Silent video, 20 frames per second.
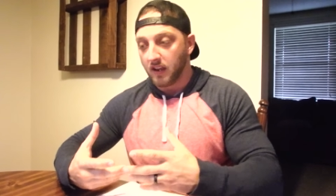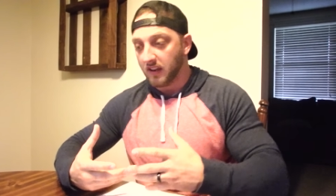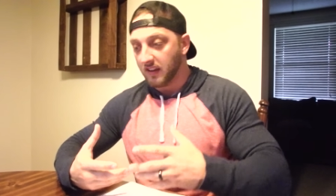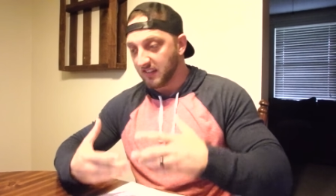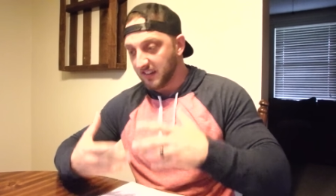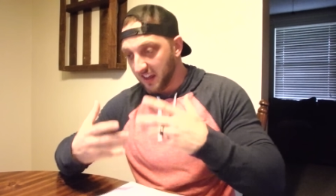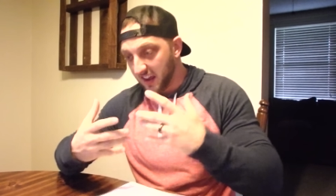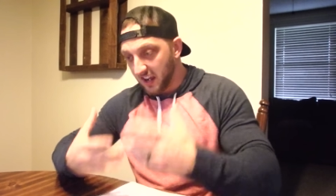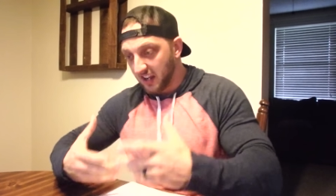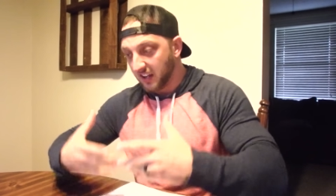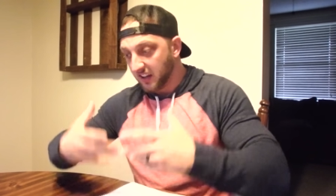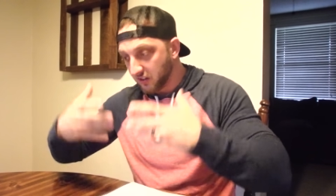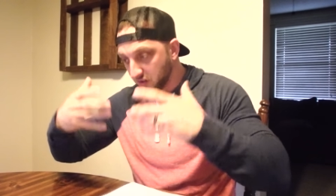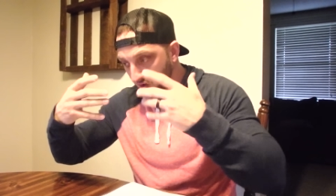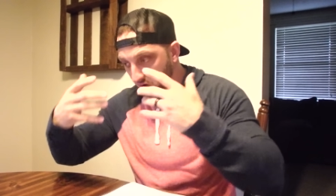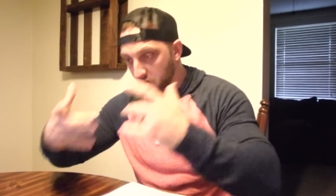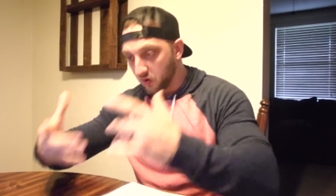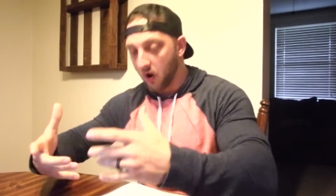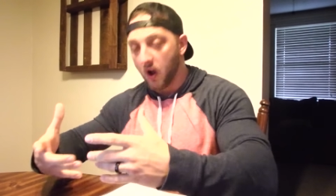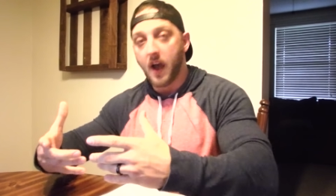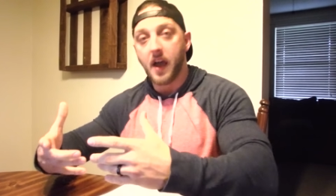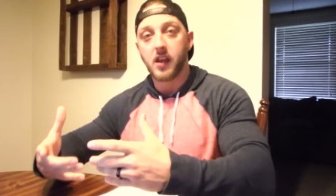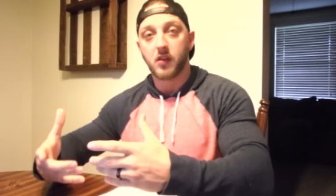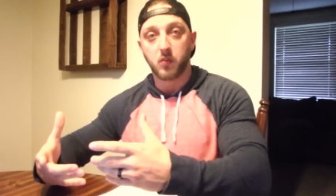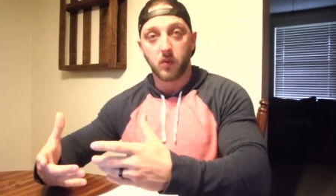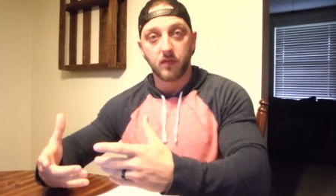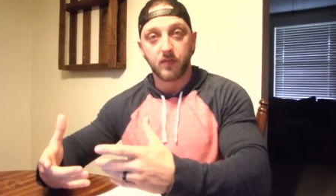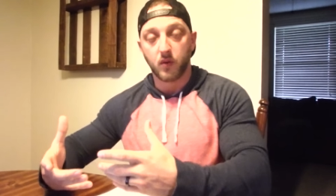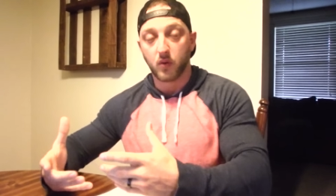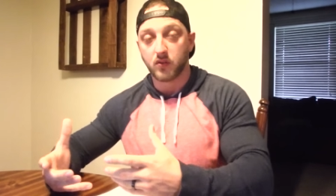This endless grind is
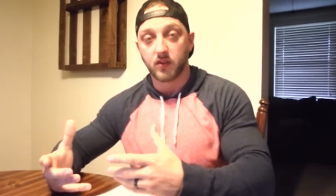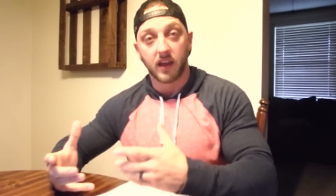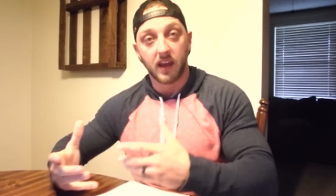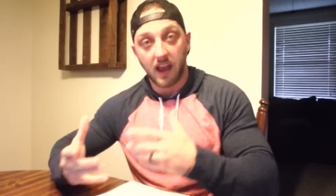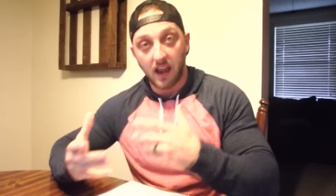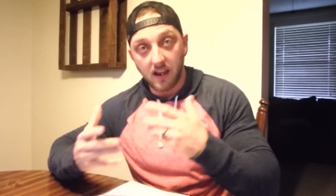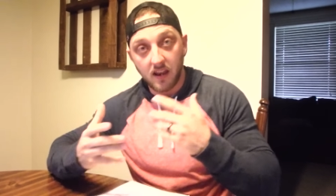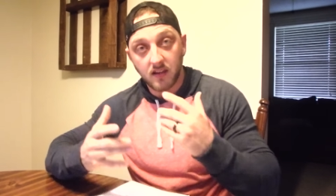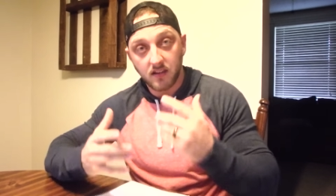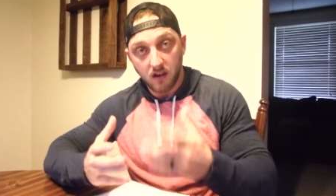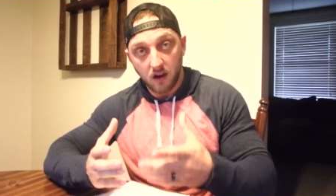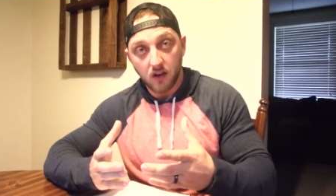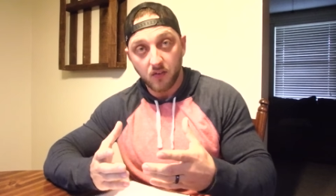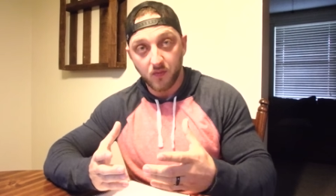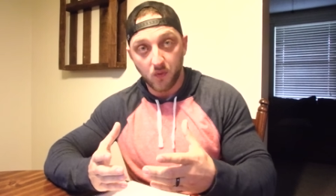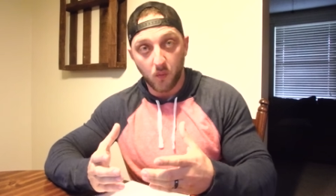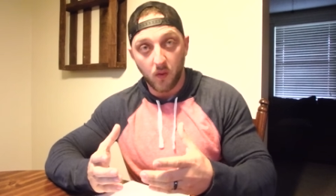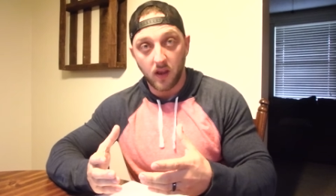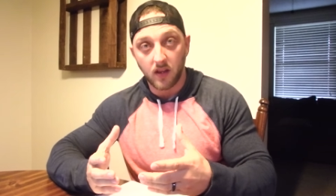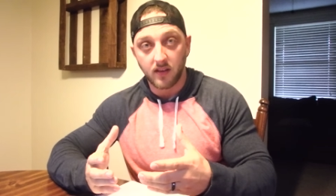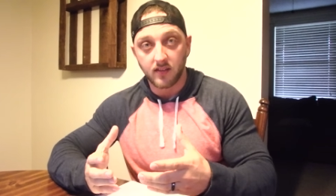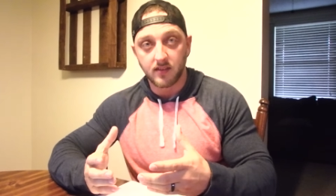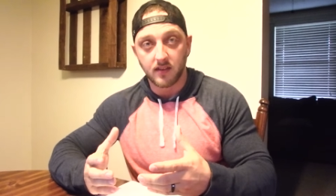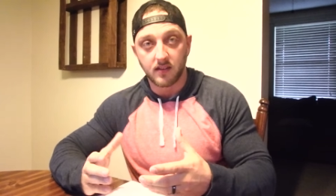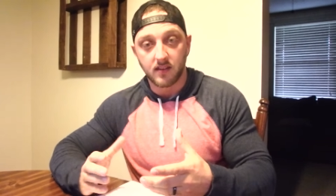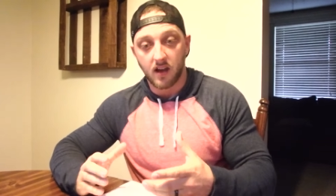what it feels like, and it does feel endless at